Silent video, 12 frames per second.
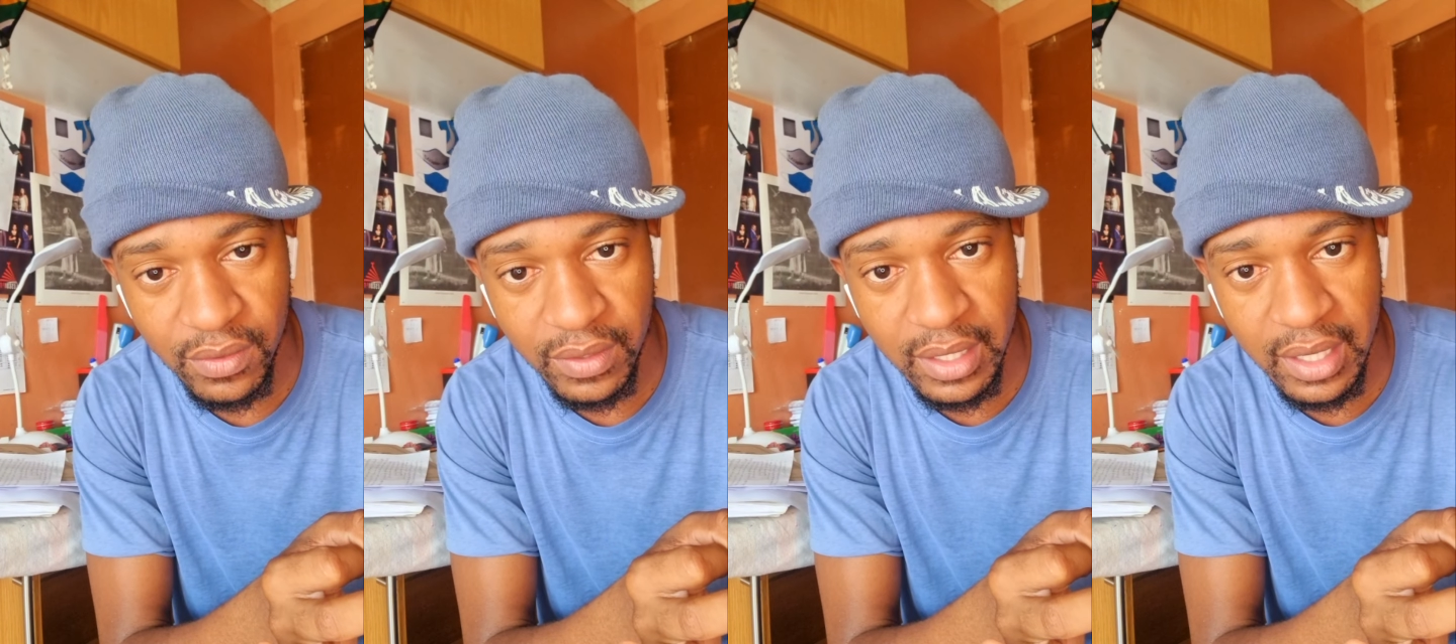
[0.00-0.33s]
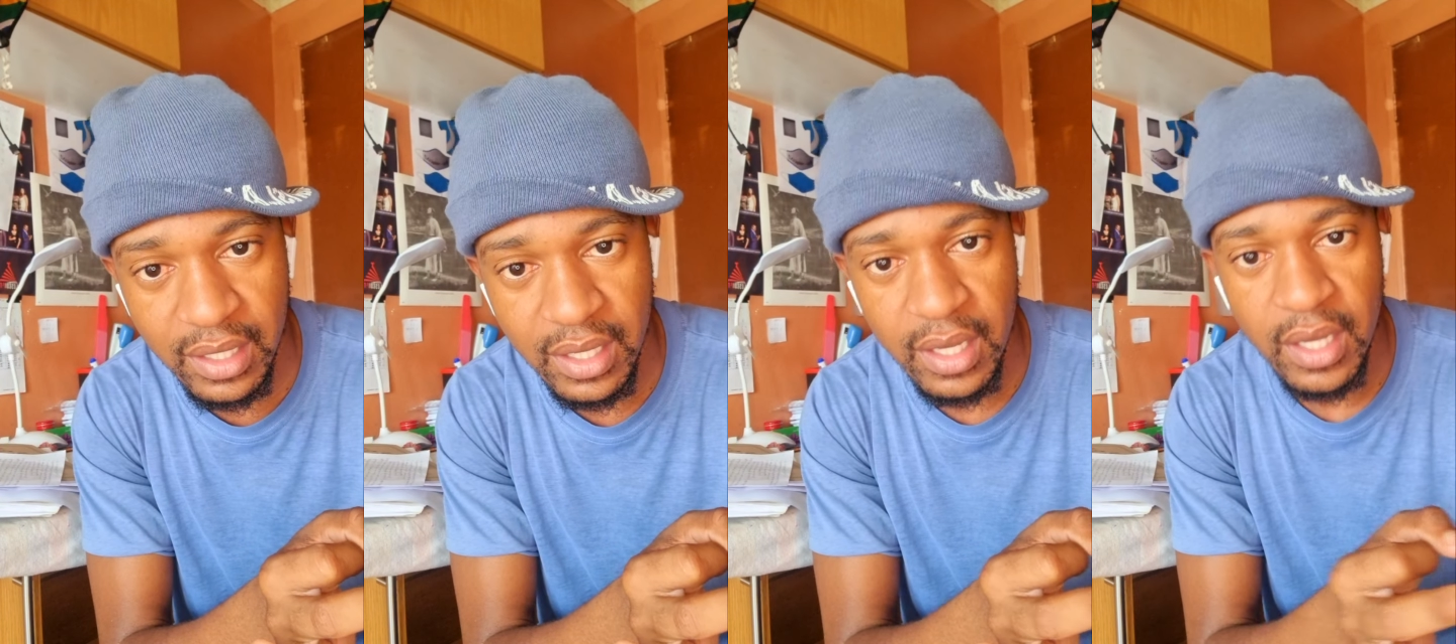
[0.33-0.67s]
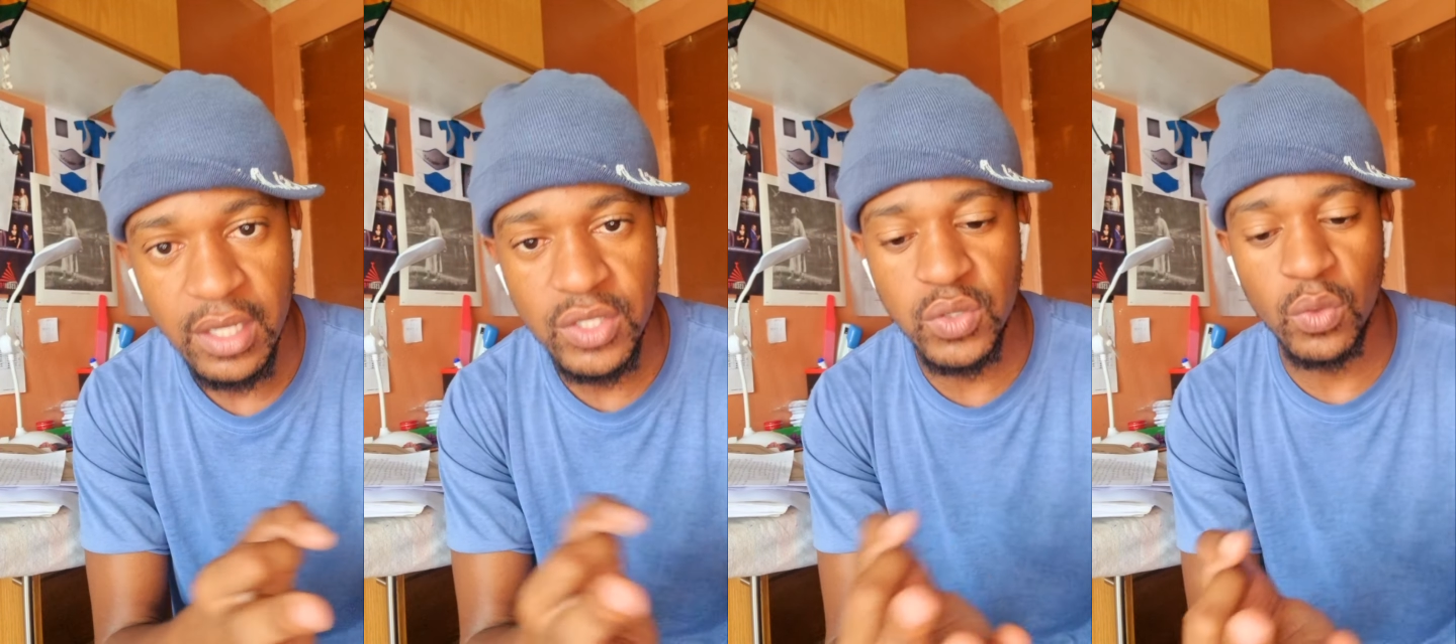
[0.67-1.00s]
Okay,
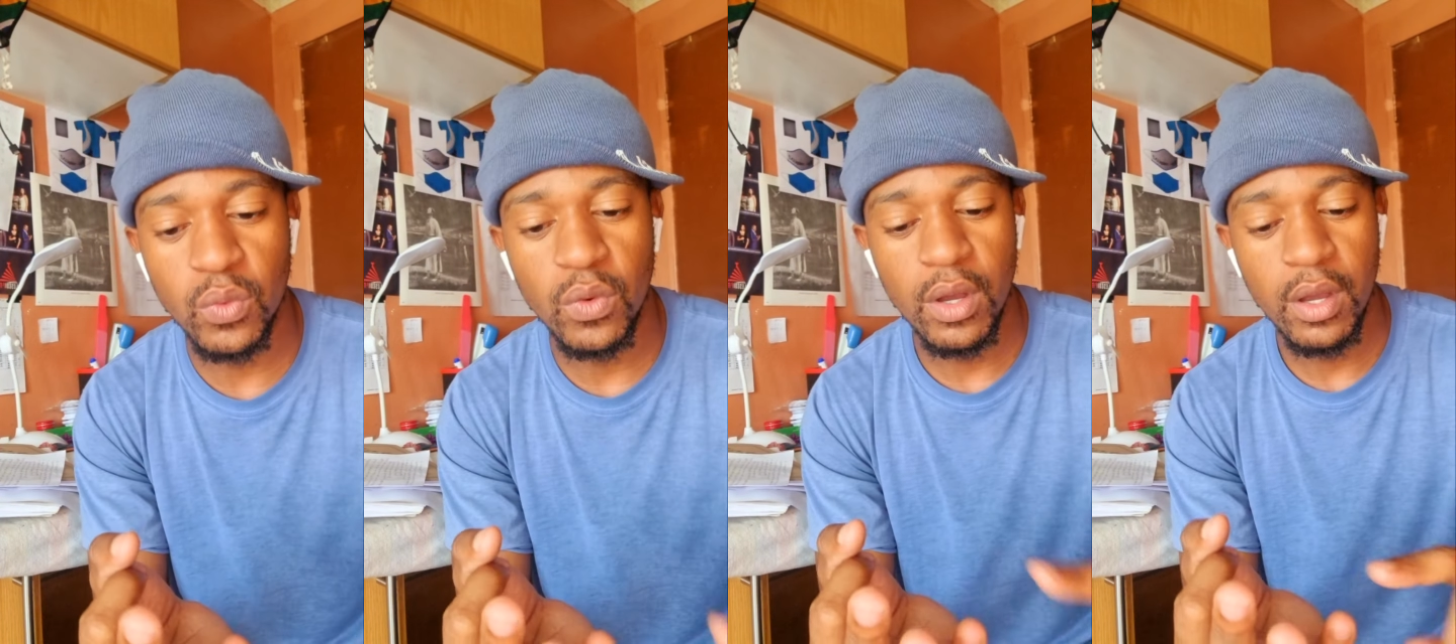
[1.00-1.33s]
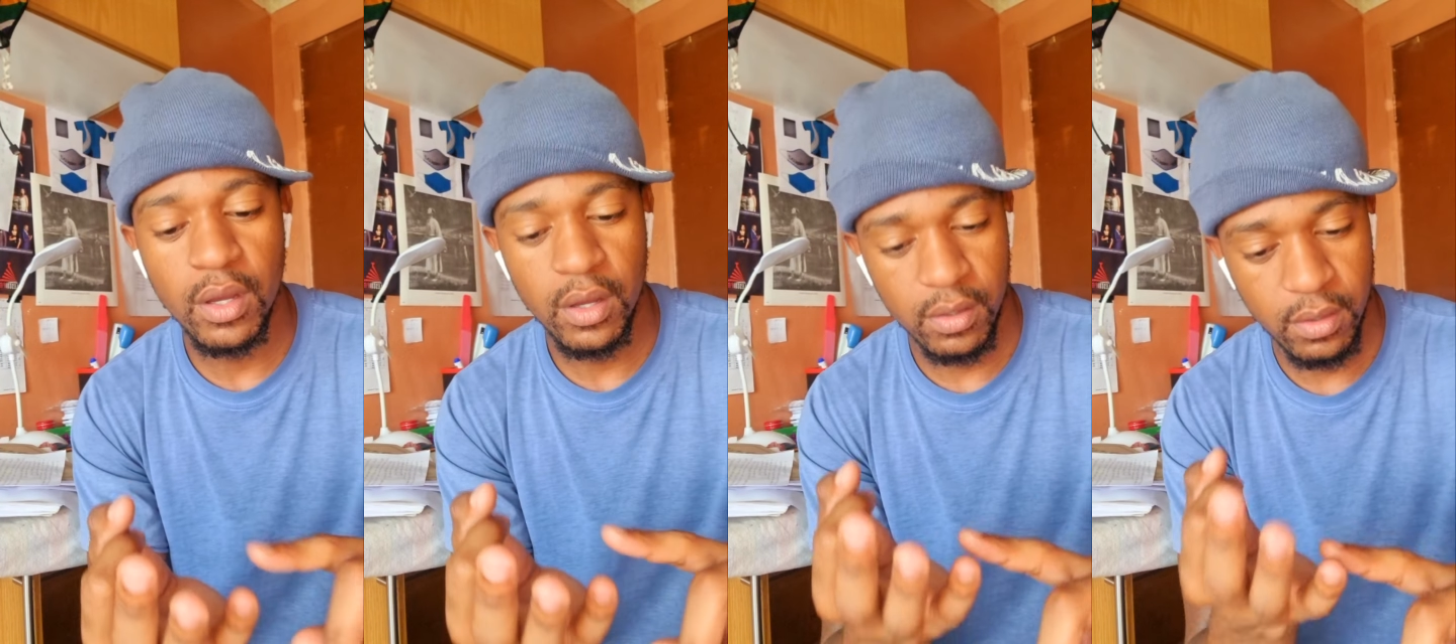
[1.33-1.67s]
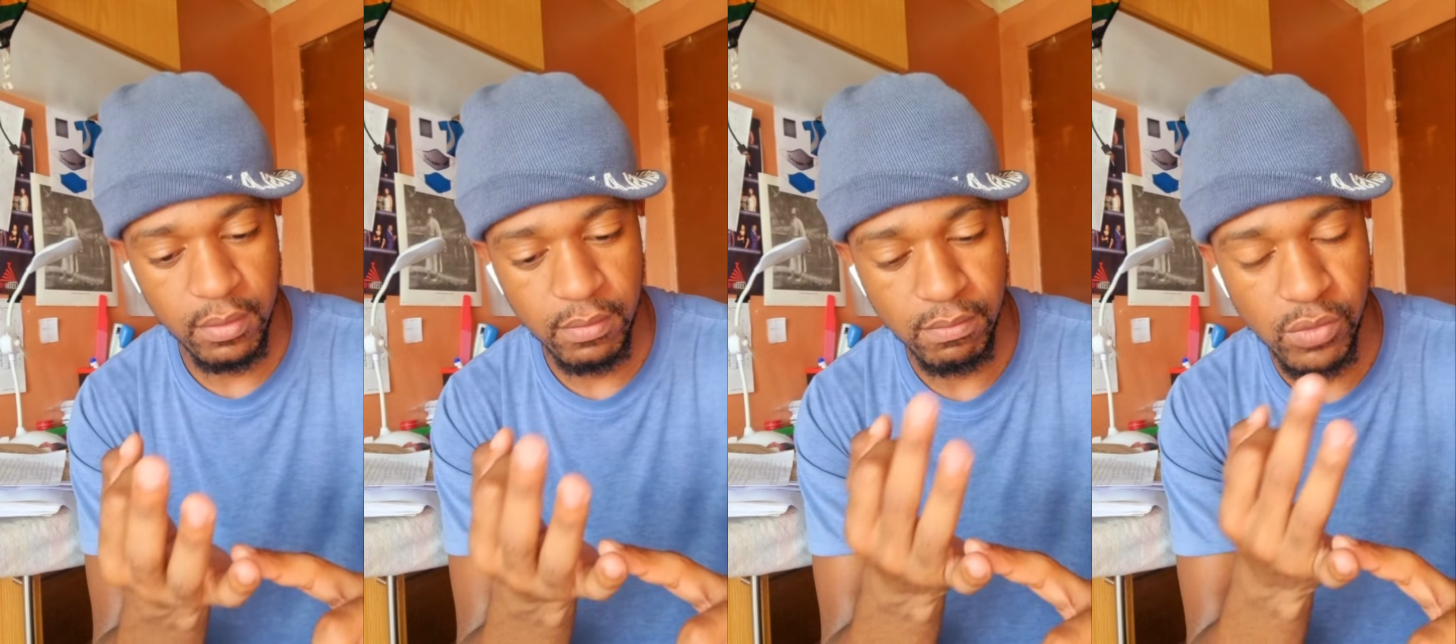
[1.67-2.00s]
so
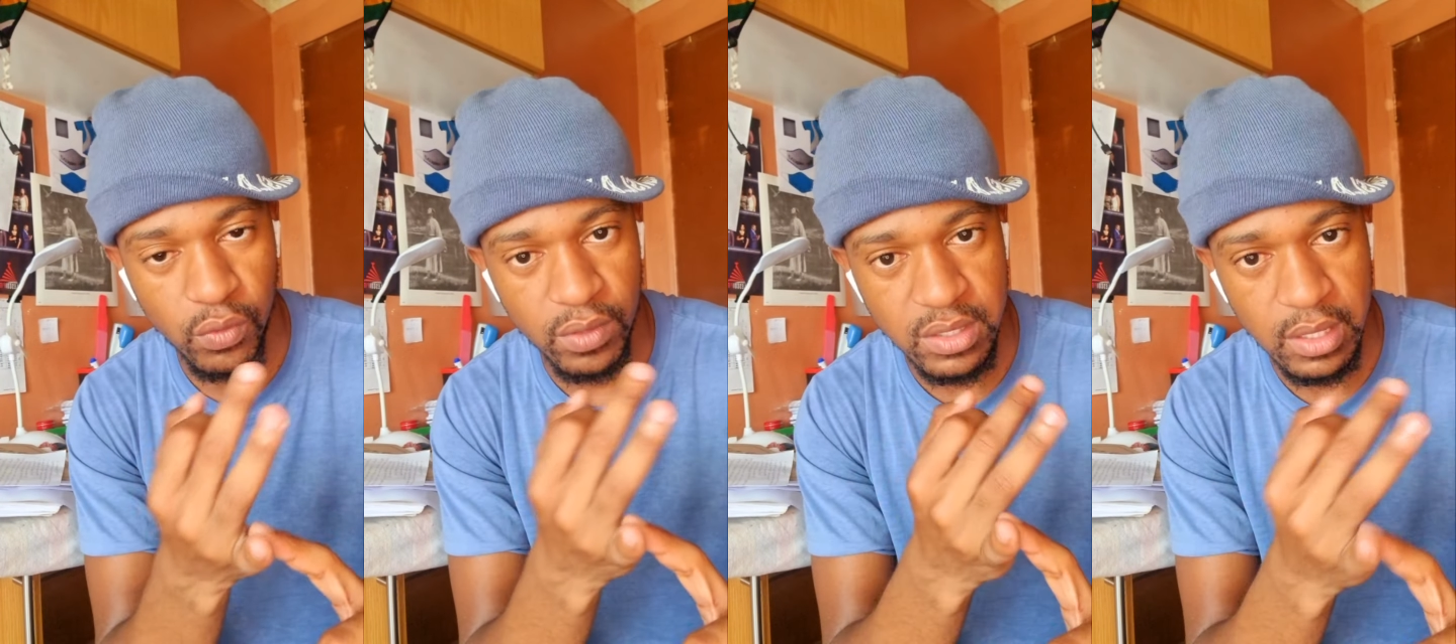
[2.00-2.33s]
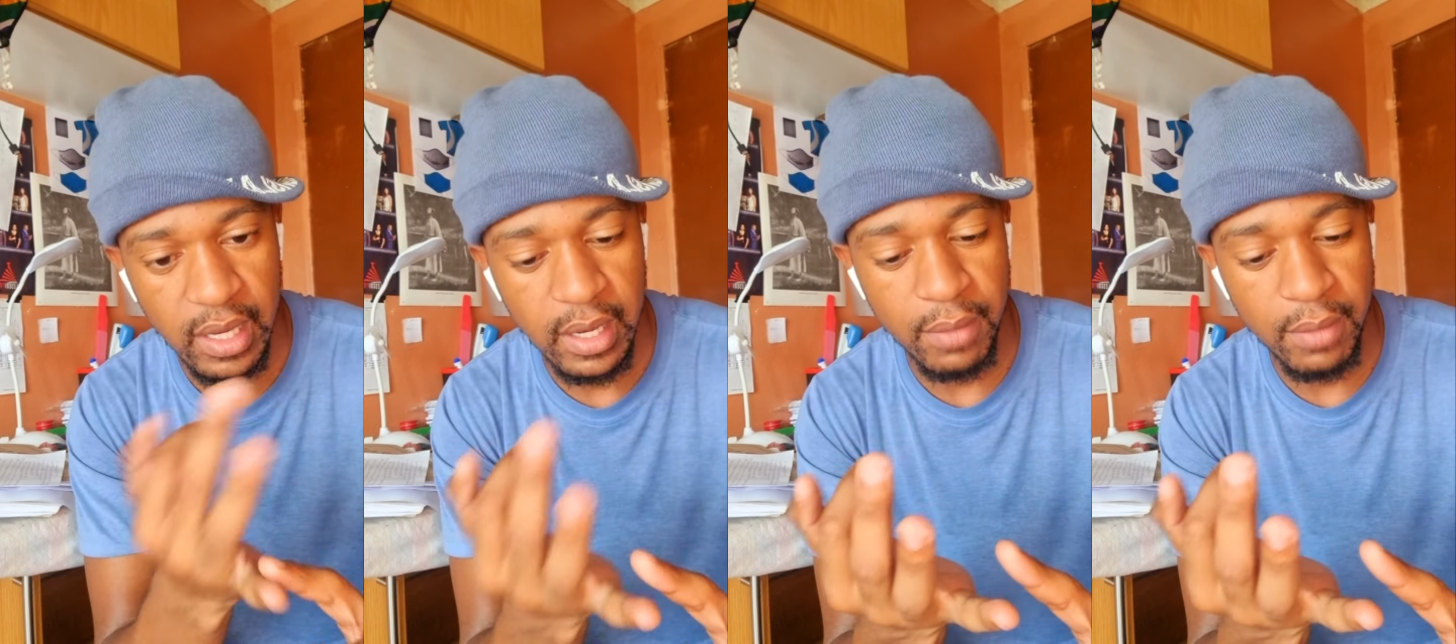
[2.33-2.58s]
Maurice